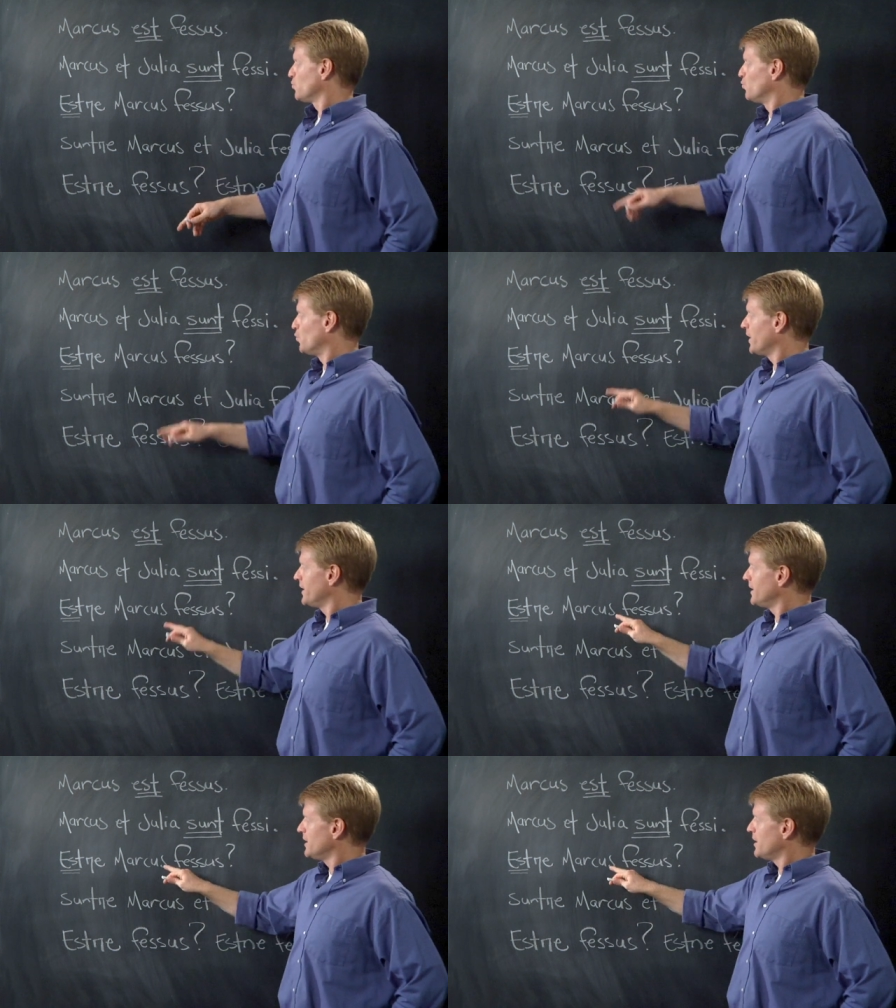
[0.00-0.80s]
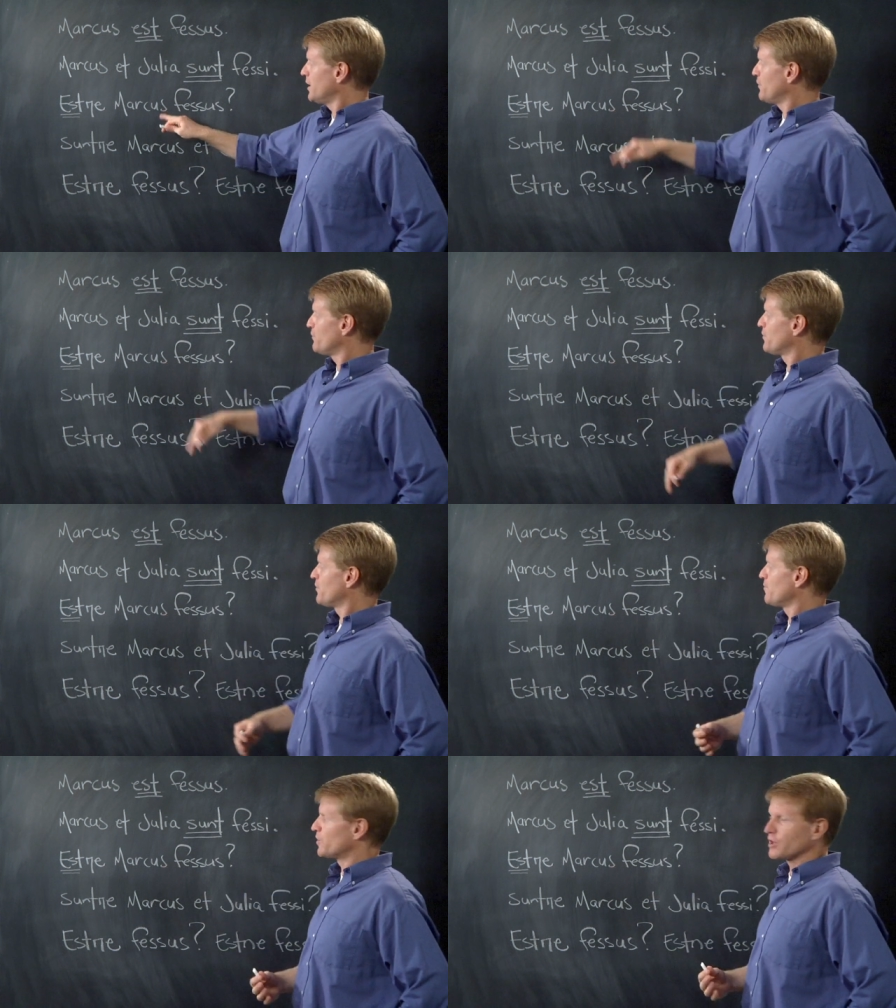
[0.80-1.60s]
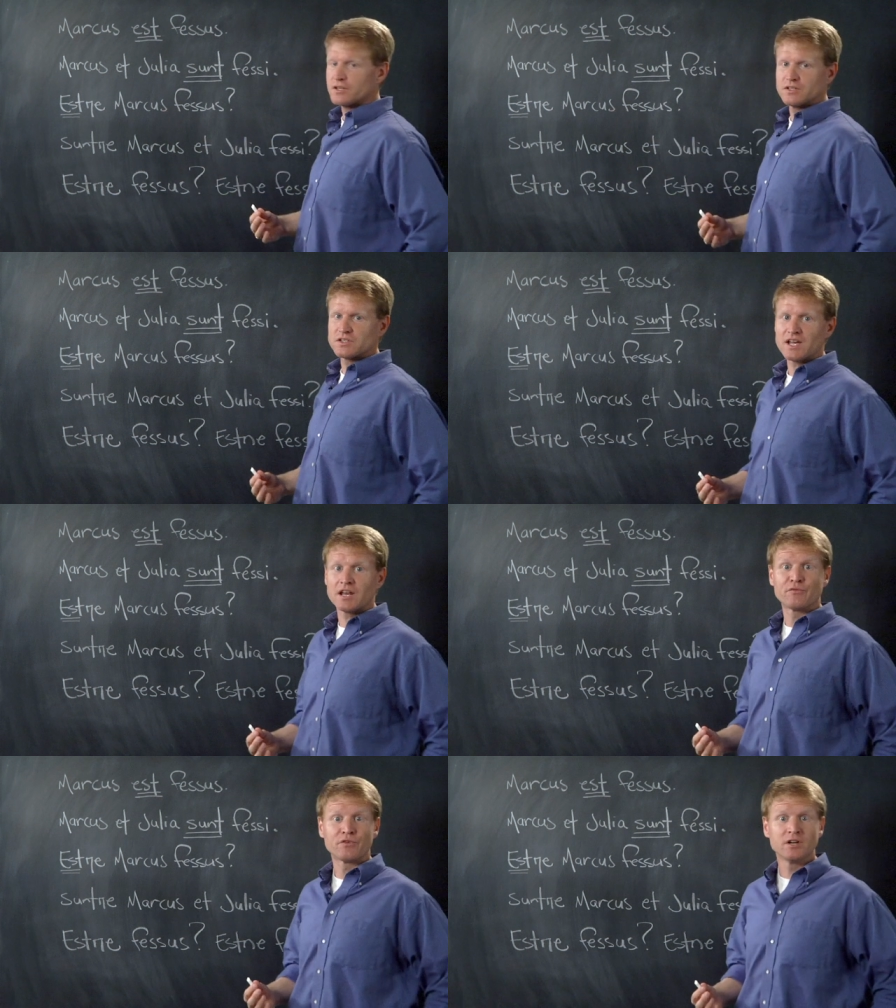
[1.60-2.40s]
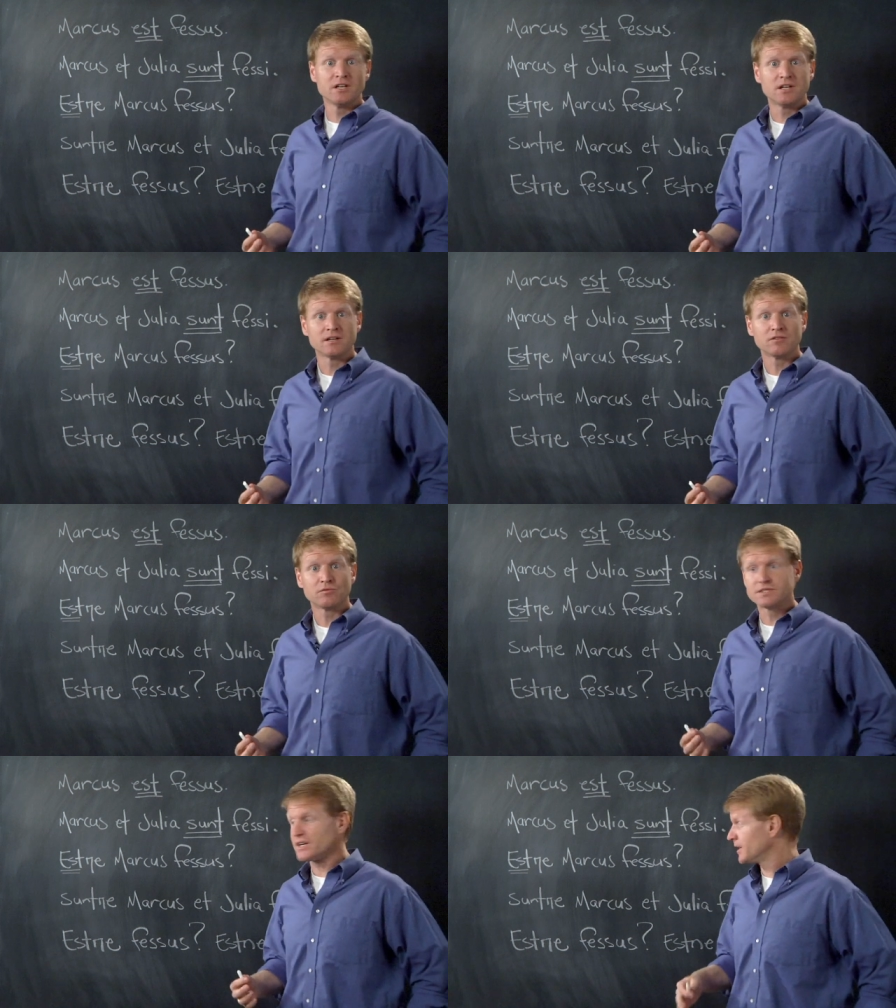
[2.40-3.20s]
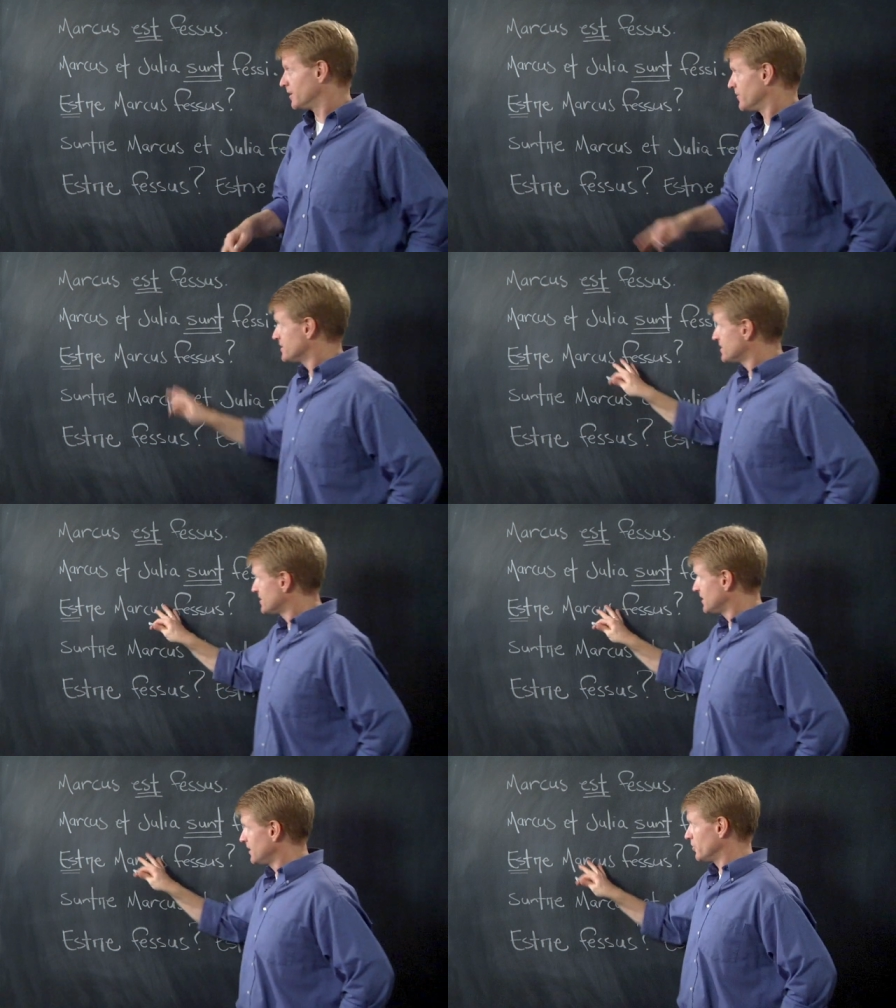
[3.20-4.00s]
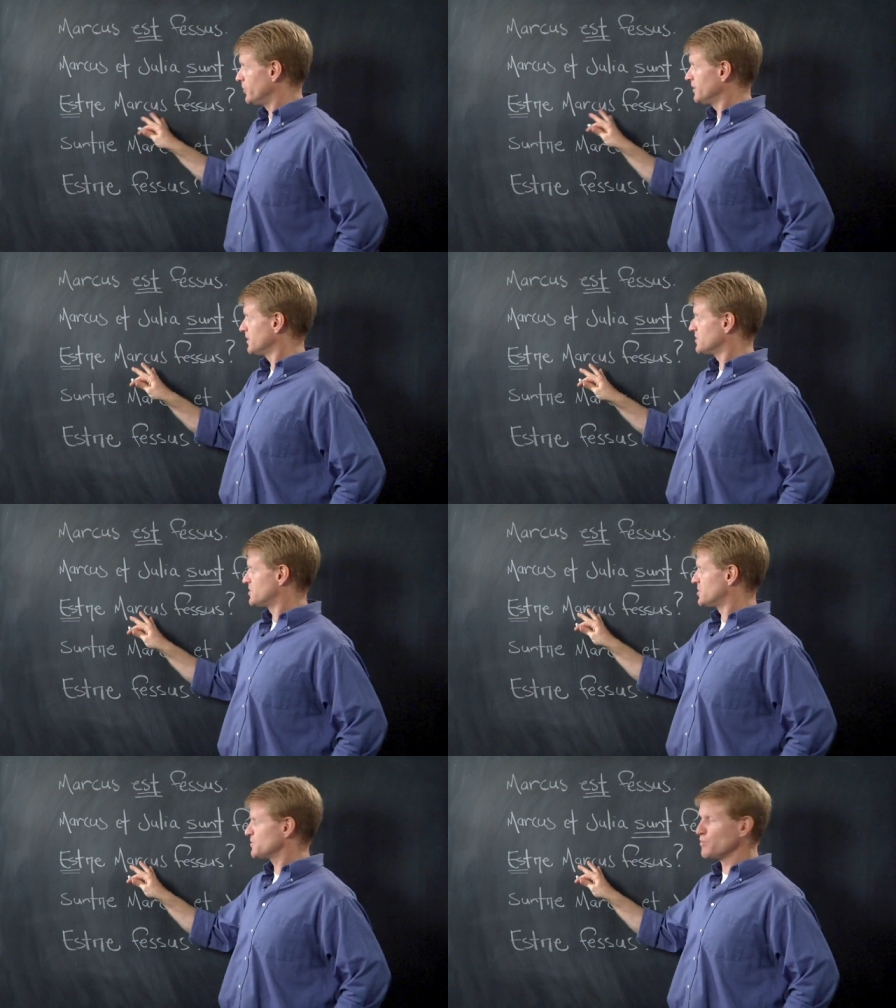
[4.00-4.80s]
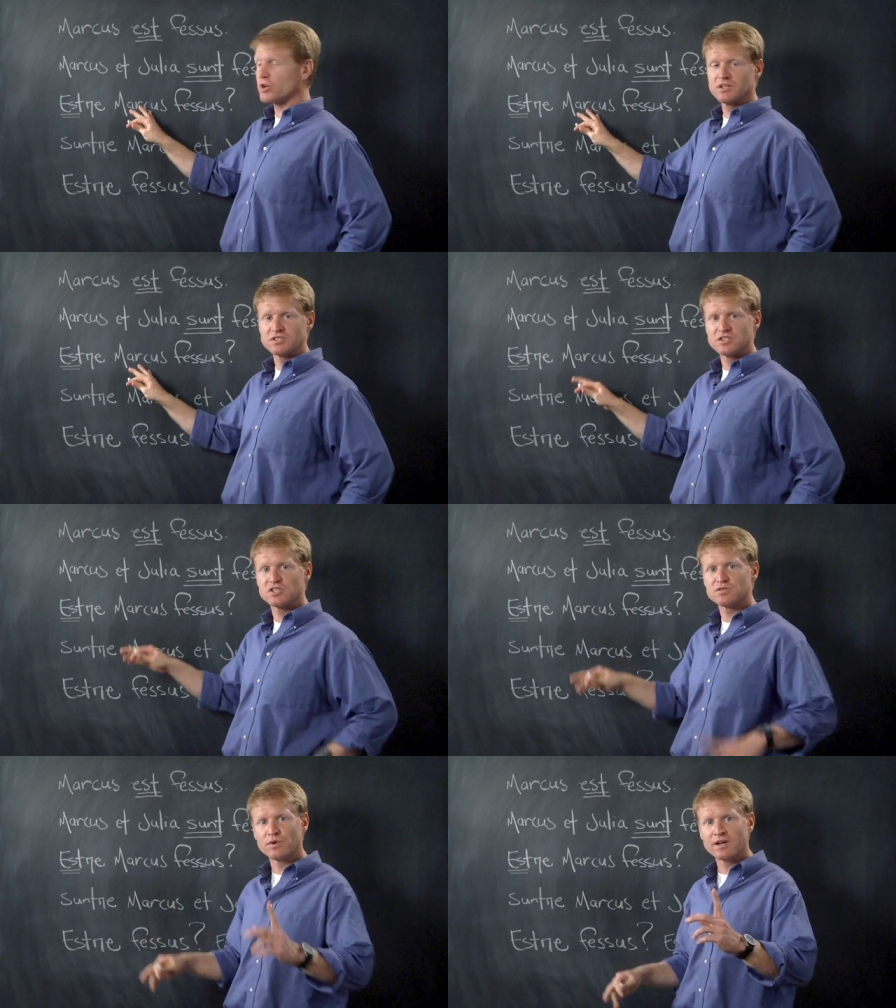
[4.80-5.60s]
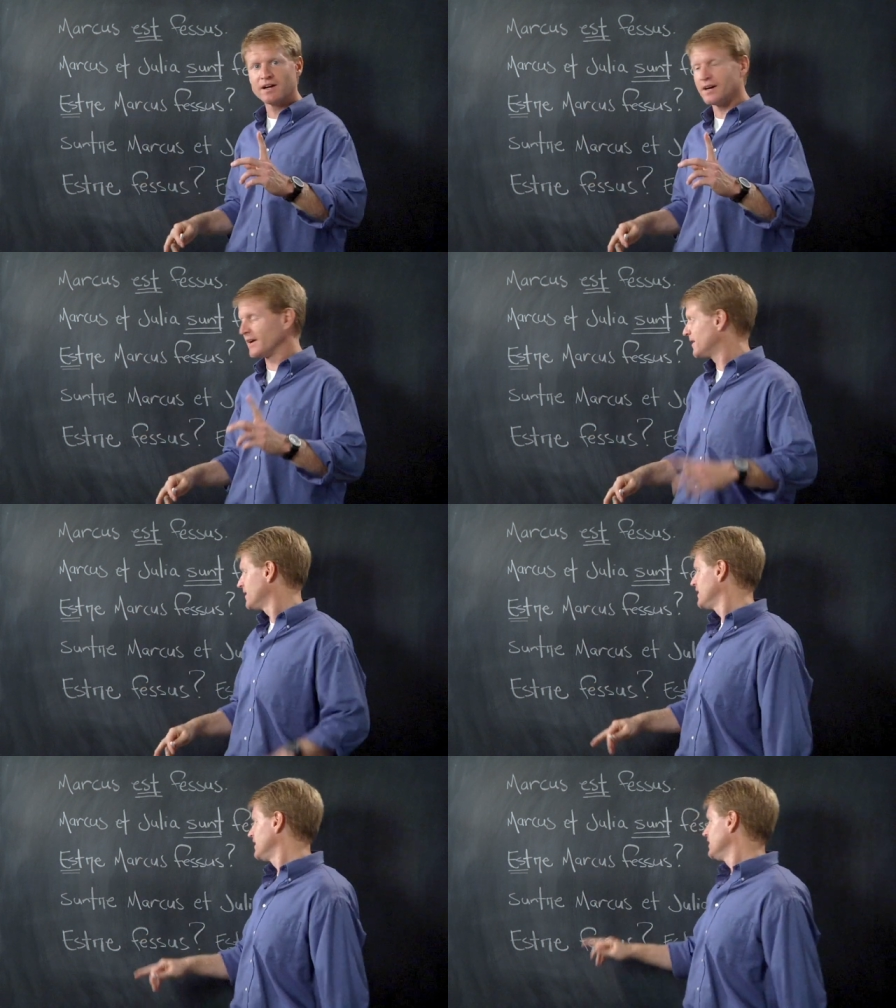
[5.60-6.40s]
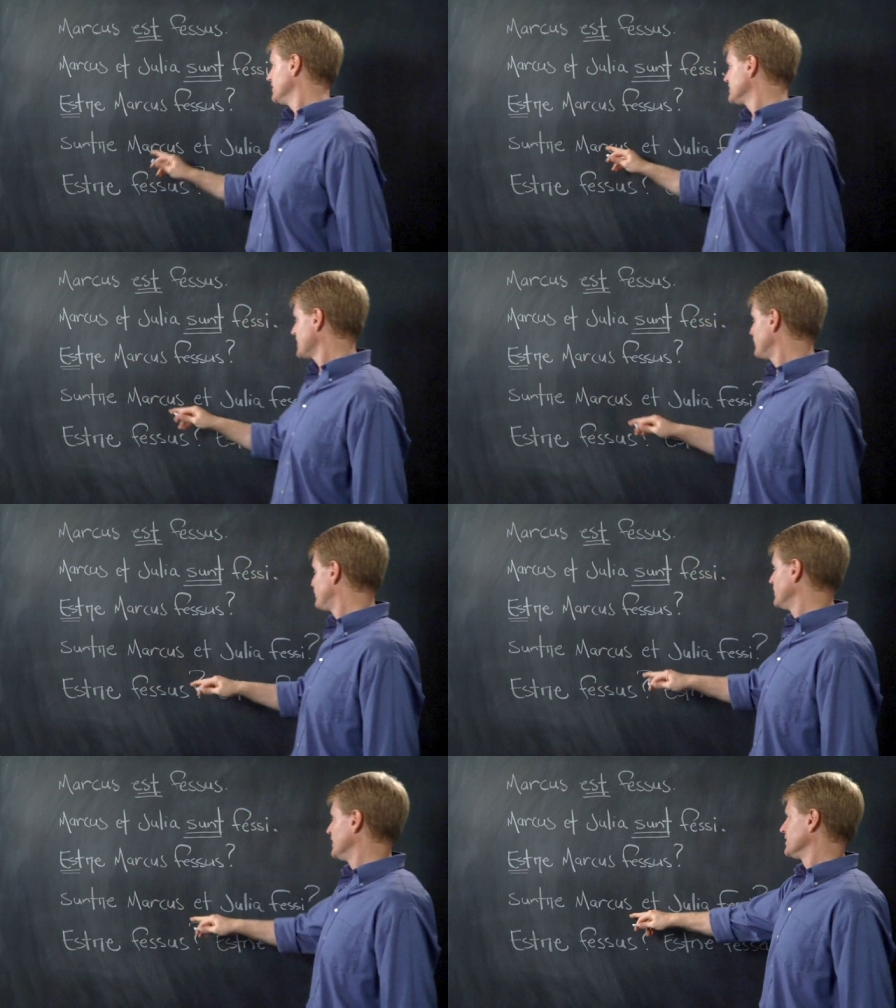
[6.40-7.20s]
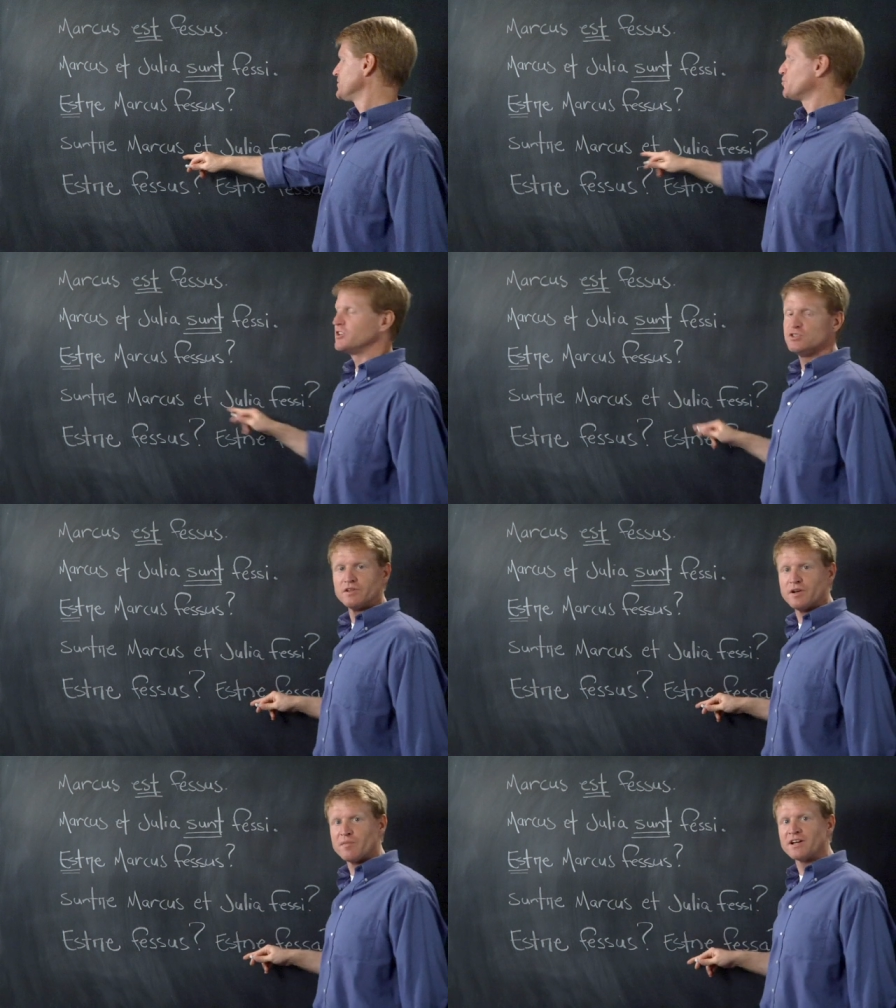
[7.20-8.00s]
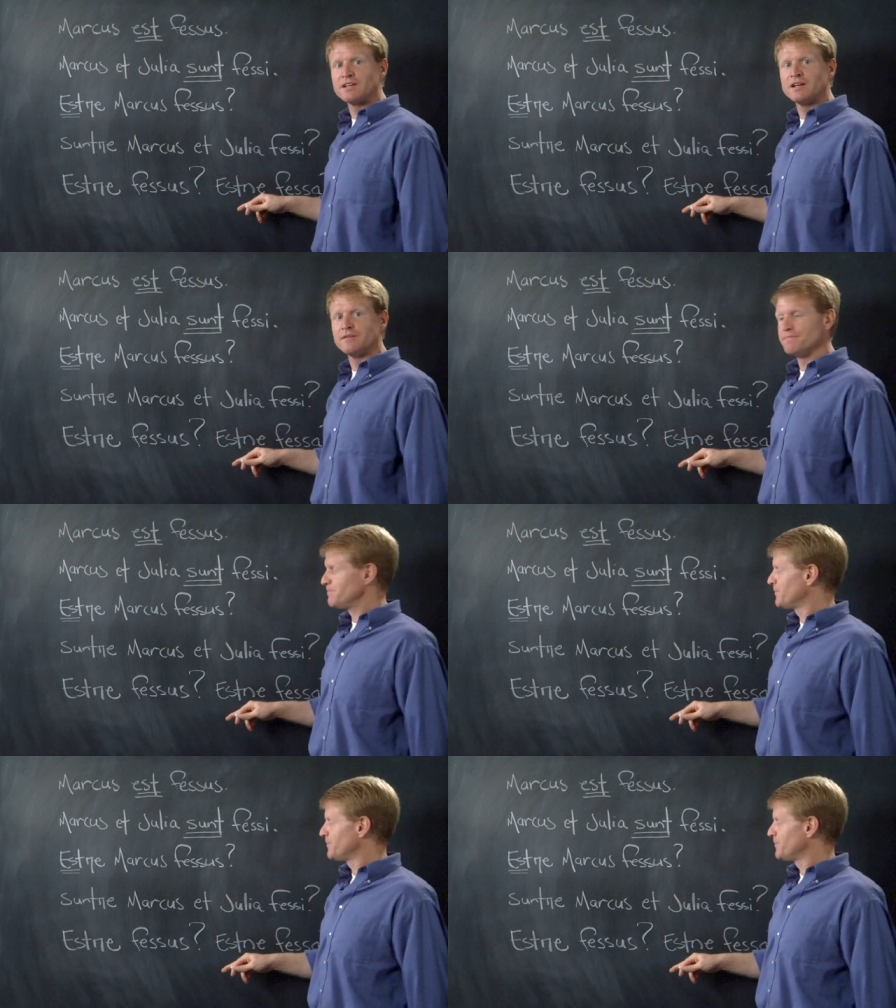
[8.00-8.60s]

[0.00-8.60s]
What if Marcus and a friend were tired? This is singular because it's just Marcus. It's just one guy. Let's add a friend. Let's bring Julia back in.